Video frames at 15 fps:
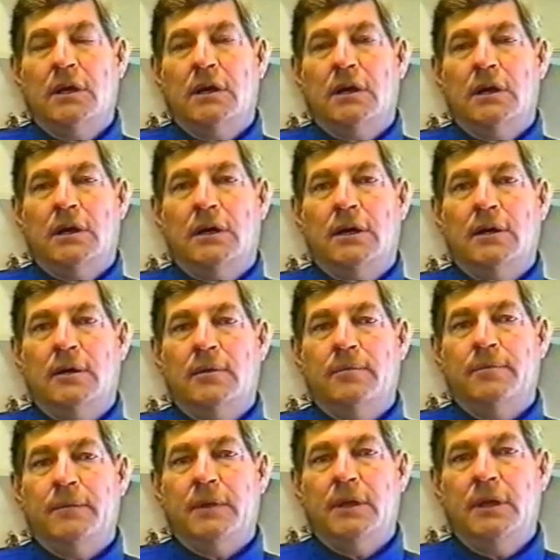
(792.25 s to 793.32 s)

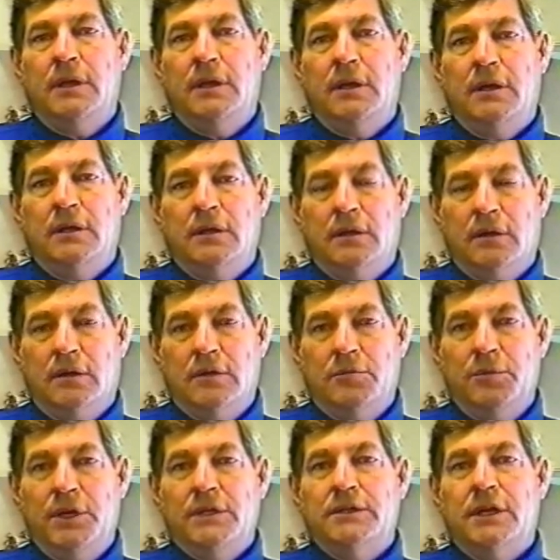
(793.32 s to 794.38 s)
And on a
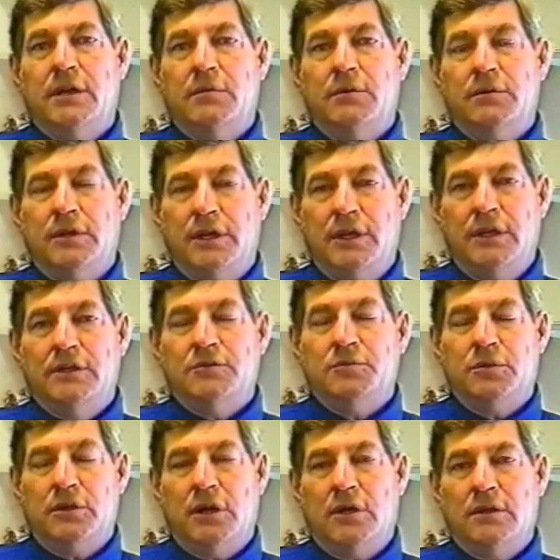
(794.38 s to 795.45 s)
big table, it is
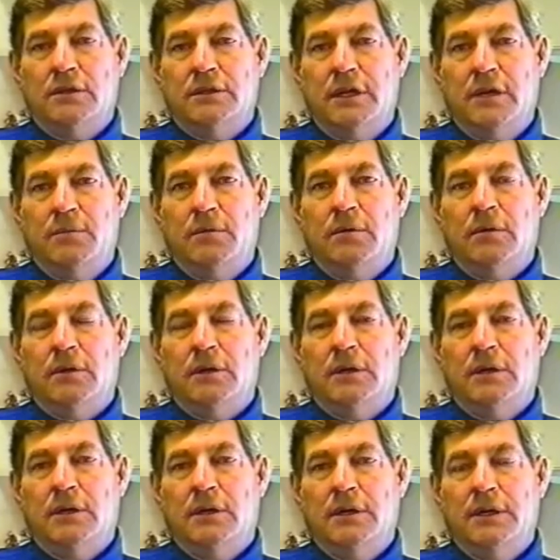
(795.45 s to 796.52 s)
put on a table.
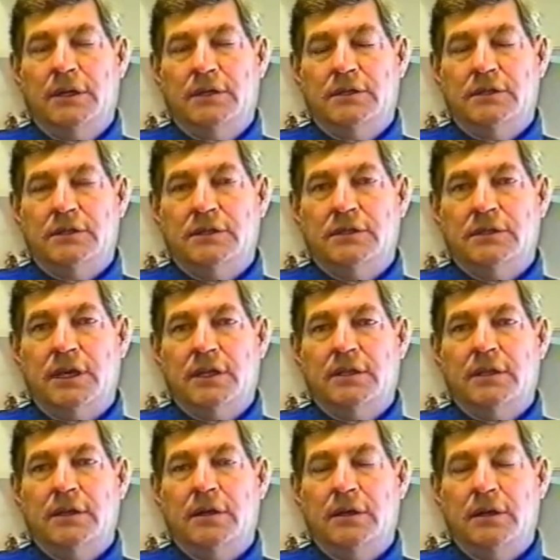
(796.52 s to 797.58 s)
It's
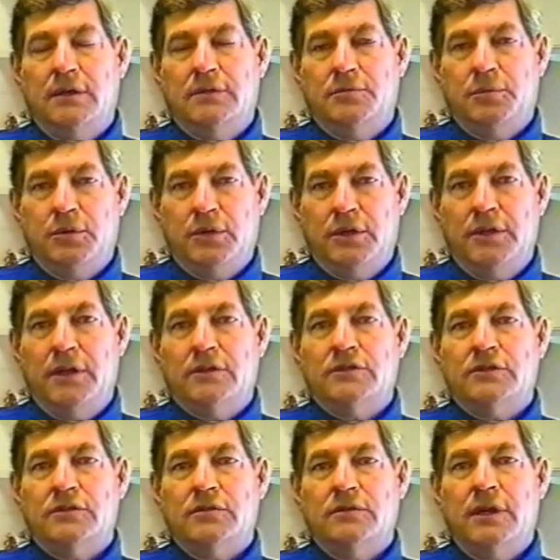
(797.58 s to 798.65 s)
set there. It's put in there
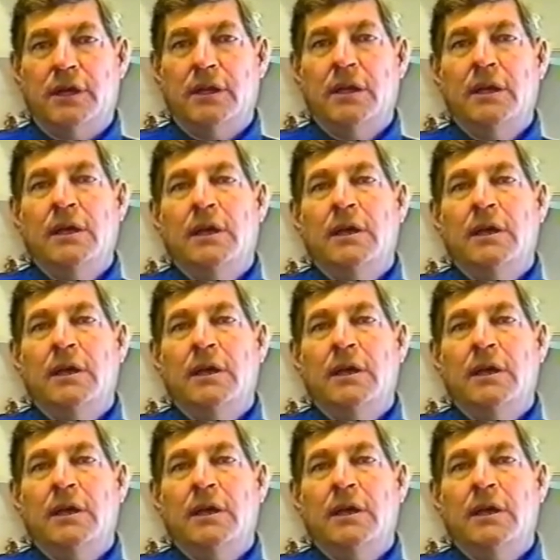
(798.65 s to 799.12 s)
so that